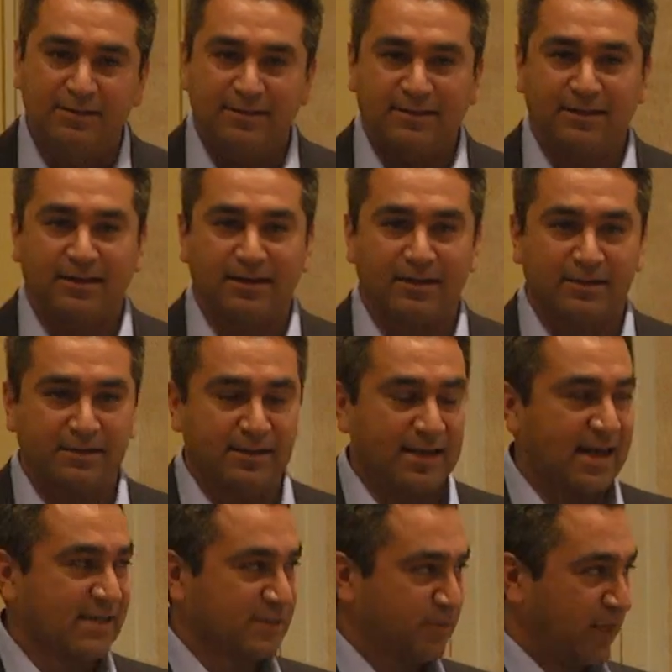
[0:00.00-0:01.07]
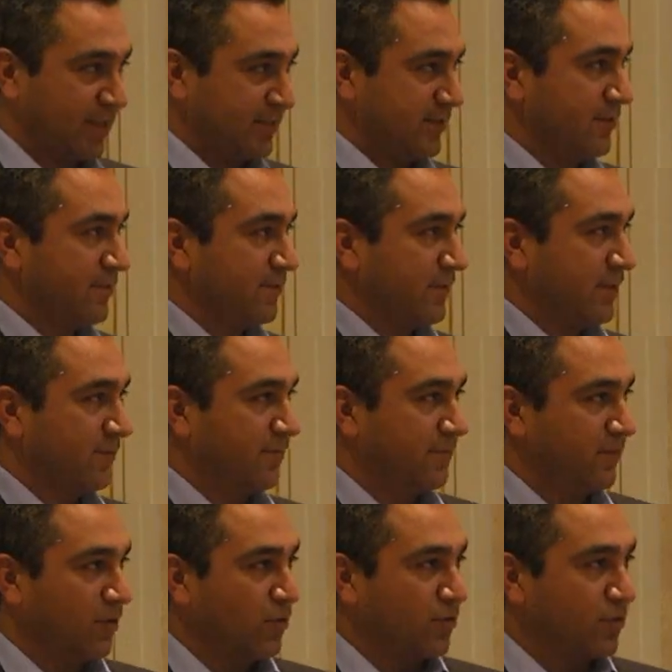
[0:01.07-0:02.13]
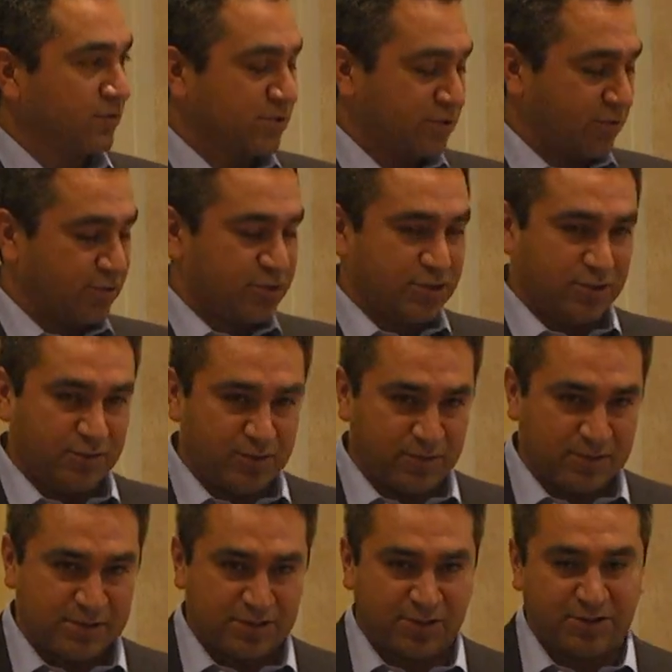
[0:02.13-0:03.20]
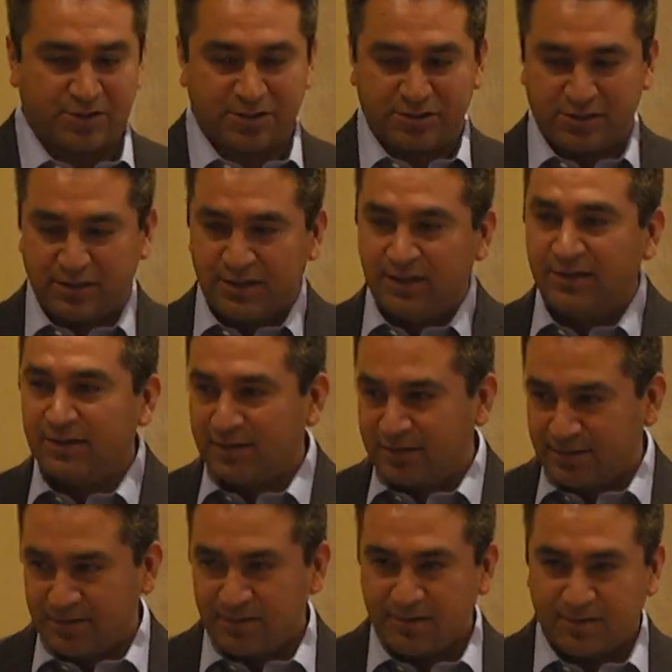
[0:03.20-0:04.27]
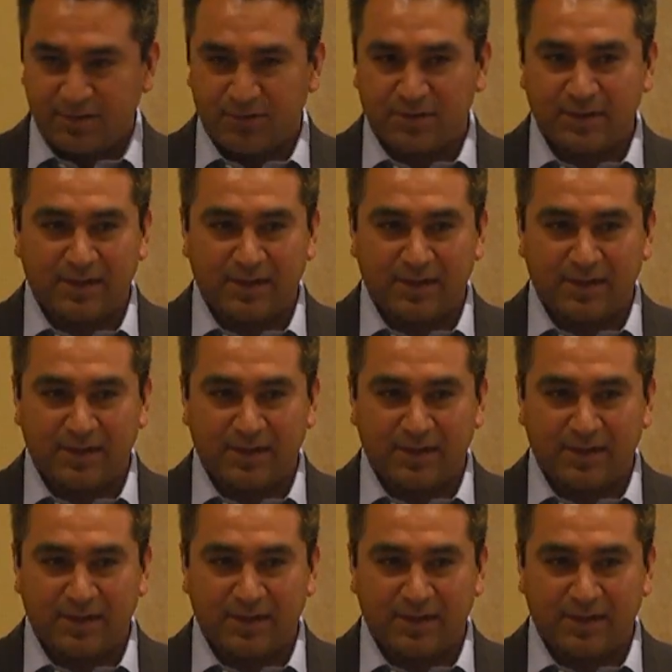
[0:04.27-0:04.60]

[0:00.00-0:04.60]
aspect of local search, you do a search, you